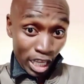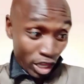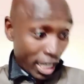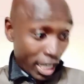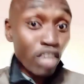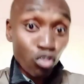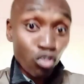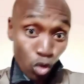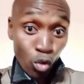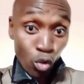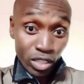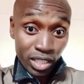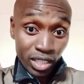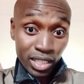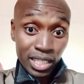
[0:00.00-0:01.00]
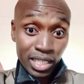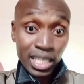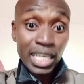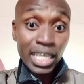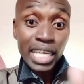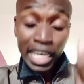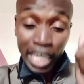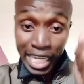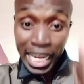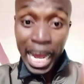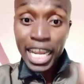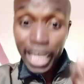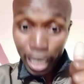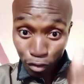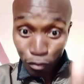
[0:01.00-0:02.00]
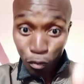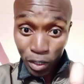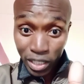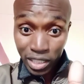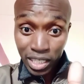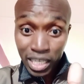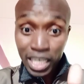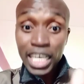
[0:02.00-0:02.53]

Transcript: these laws null and void.